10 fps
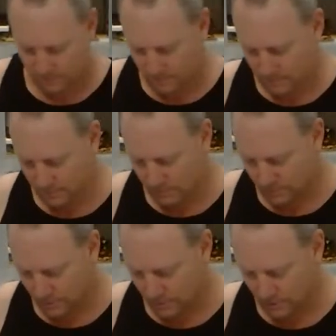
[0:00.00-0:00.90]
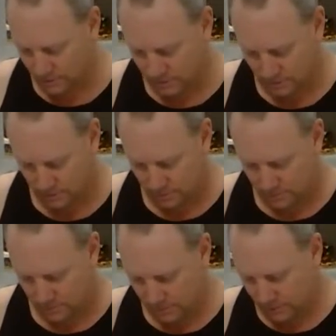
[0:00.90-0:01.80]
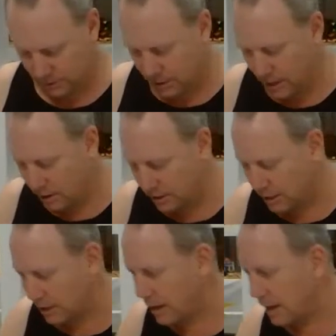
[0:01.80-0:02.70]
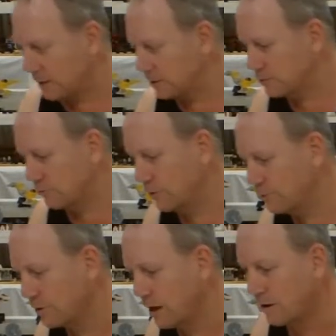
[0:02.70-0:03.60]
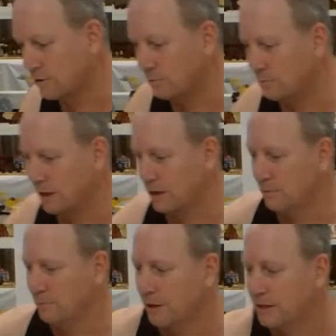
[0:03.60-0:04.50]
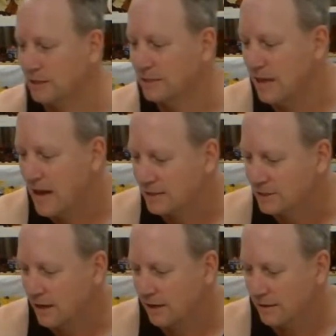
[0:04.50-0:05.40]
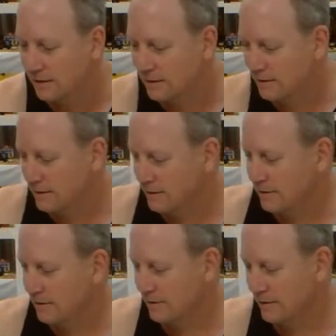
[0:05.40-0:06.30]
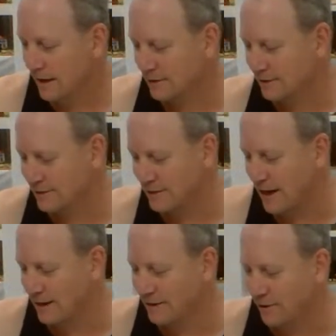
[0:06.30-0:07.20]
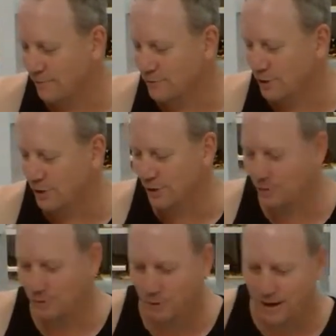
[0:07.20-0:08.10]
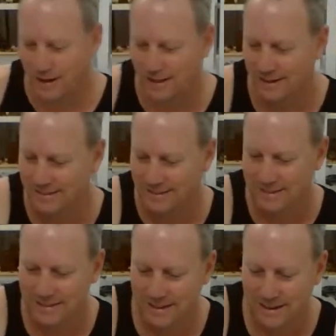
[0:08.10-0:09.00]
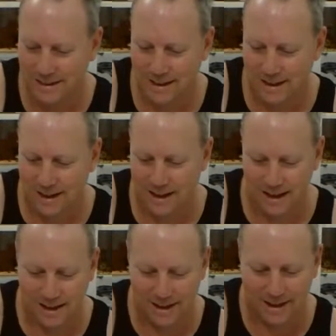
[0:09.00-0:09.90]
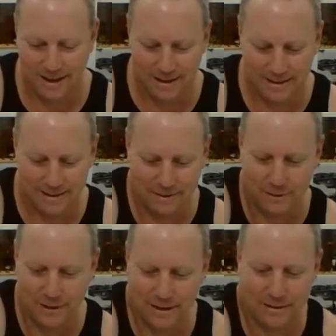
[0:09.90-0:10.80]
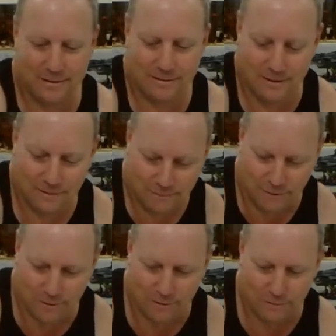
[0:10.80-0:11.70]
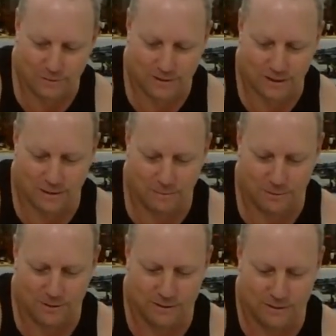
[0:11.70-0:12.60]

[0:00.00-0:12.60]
All right. So yeah, I don't know how this stream will go. It could be a complete disaster. It hasn't started off too well, has it? Here we go. That roll off the table.